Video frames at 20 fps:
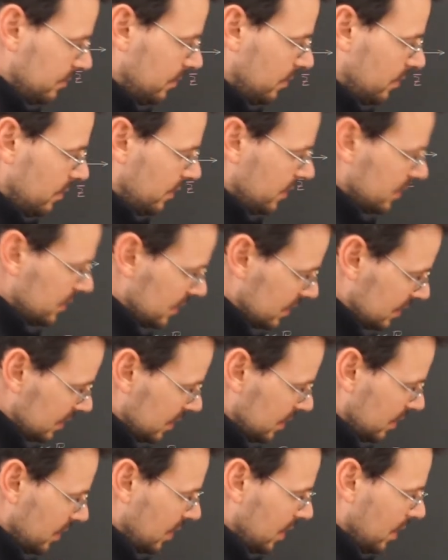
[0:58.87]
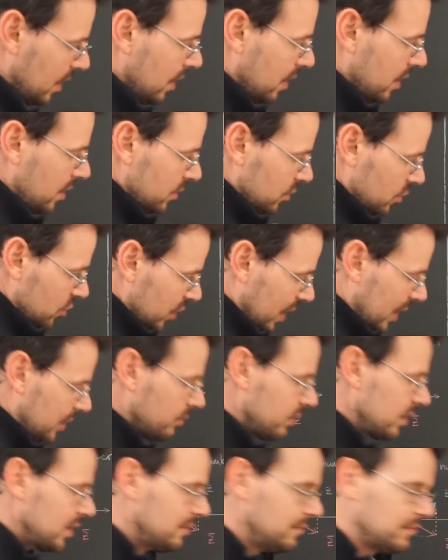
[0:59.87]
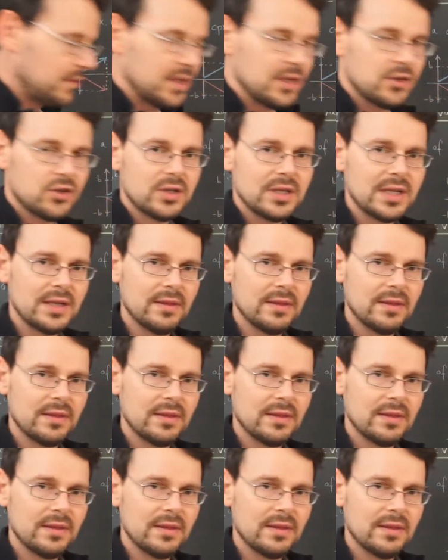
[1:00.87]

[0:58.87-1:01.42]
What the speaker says: or this is the general definition in